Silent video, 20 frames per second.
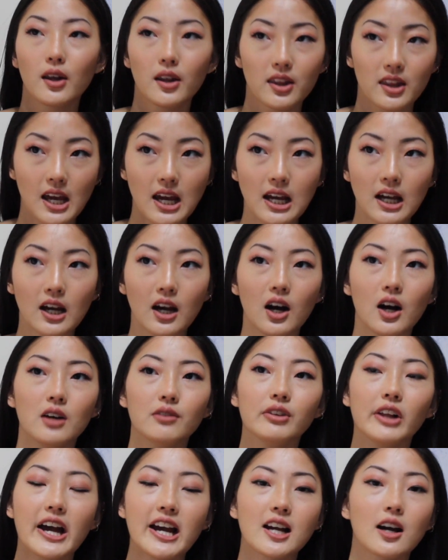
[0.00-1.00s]
think
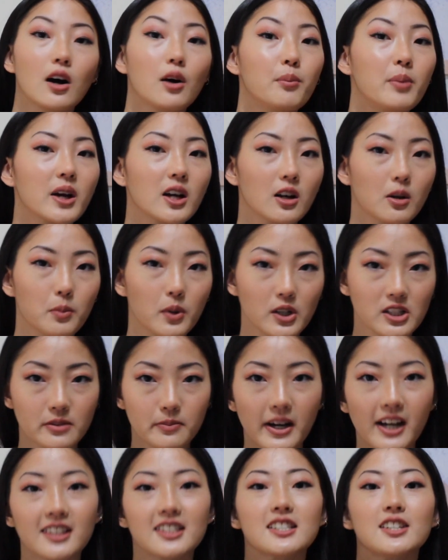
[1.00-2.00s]
of like a bigger
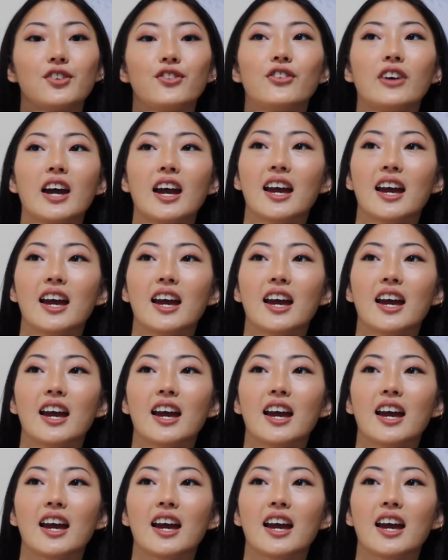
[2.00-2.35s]
perspective,